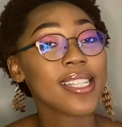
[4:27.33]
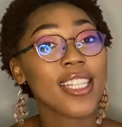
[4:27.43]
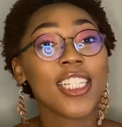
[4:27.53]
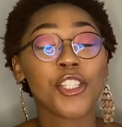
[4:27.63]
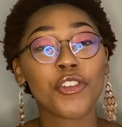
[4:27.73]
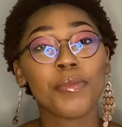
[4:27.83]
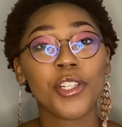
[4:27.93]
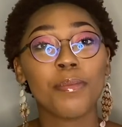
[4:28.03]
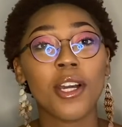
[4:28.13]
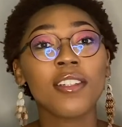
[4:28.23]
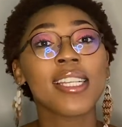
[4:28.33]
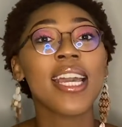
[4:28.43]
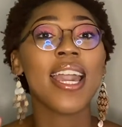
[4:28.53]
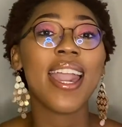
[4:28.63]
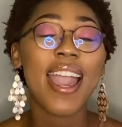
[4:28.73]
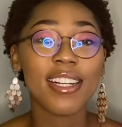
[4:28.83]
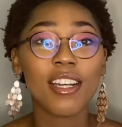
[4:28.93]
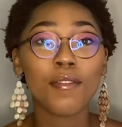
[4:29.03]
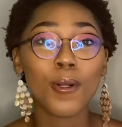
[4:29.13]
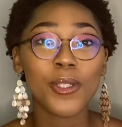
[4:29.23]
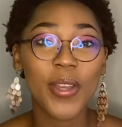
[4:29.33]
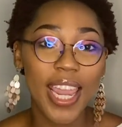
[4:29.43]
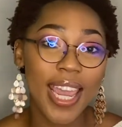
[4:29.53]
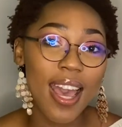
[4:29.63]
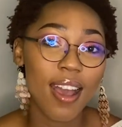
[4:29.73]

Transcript: the description box, and I've also and